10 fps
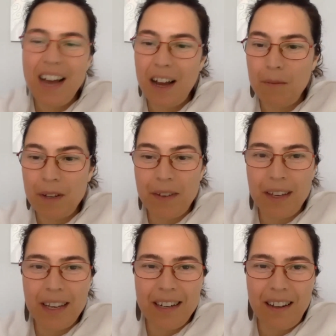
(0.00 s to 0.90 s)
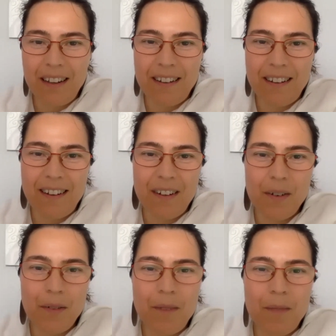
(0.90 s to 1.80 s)
I'm living in London
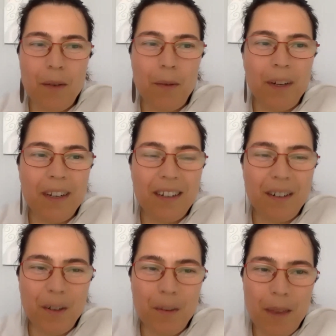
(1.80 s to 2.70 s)
with my 1-year-old